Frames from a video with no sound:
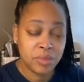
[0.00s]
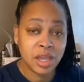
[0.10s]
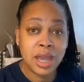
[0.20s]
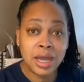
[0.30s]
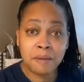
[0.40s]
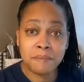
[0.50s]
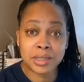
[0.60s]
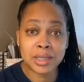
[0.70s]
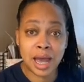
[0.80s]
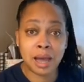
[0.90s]
And I missed
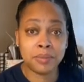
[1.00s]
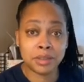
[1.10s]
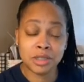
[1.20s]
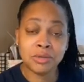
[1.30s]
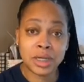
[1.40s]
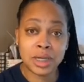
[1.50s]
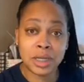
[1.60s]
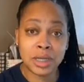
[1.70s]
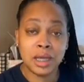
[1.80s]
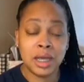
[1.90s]
the
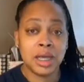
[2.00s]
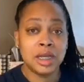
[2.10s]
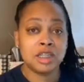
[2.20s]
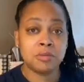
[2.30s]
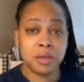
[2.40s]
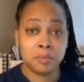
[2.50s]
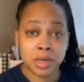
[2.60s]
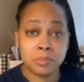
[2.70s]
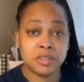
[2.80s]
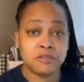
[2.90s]
opportunity to be
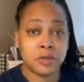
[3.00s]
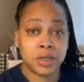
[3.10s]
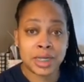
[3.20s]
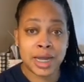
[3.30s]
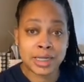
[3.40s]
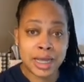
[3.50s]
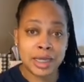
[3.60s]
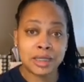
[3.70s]
purposeful in that day,